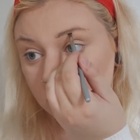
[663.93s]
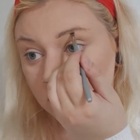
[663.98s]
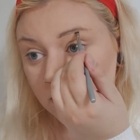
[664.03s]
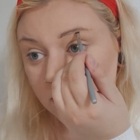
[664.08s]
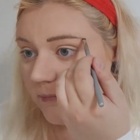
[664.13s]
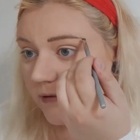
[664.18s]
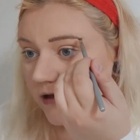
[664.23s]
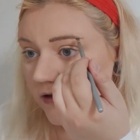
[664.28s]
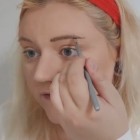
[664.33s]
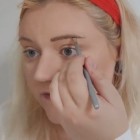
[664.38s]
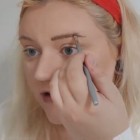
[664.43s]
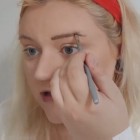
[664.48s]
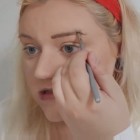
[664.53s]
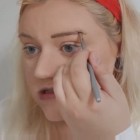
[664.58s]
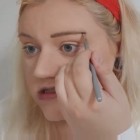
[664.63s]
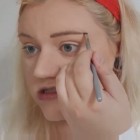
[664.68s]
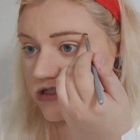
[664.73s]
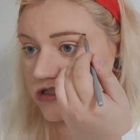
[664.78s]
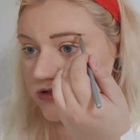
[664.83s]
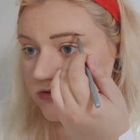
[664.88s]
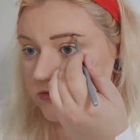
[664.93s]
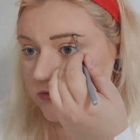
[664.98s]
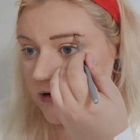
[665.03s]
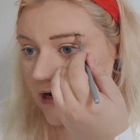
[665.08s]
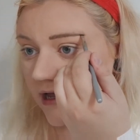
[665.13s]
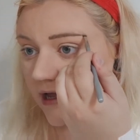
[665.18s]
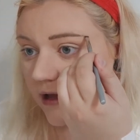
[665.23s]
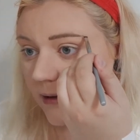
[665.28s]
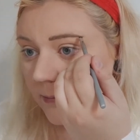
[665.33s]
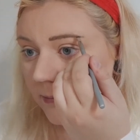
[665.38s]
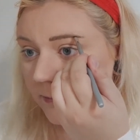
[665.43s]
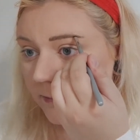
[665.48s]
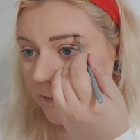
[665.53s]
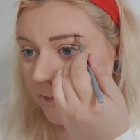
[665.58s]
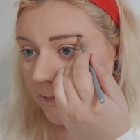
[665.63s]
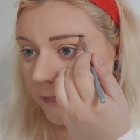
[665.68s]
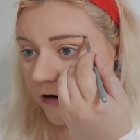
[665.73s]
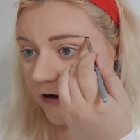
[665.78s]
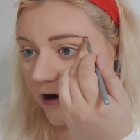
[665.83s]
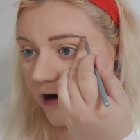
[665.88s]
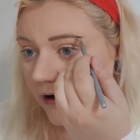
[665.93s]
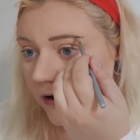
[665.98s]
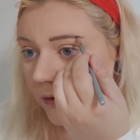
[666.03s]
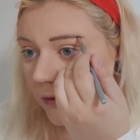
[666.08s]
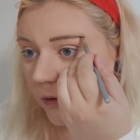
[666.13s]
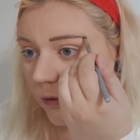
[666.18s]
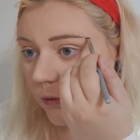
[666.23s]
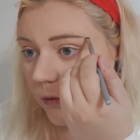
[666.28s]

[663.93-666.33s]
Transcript: A bit of a straighter brow